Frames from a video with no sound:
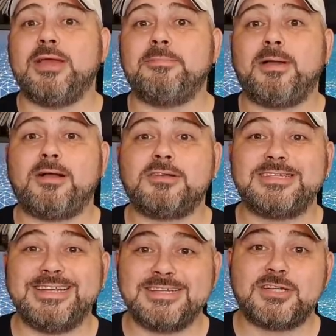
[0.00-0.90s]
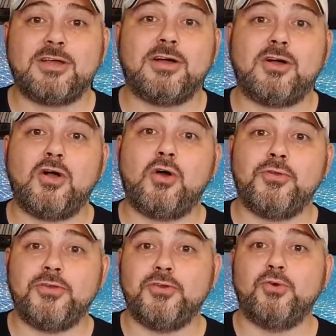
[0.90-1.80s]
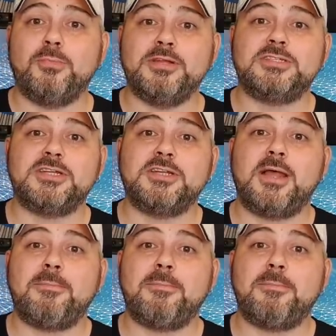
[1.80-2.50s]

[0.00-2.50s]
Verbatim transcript: had passed his car on Normanton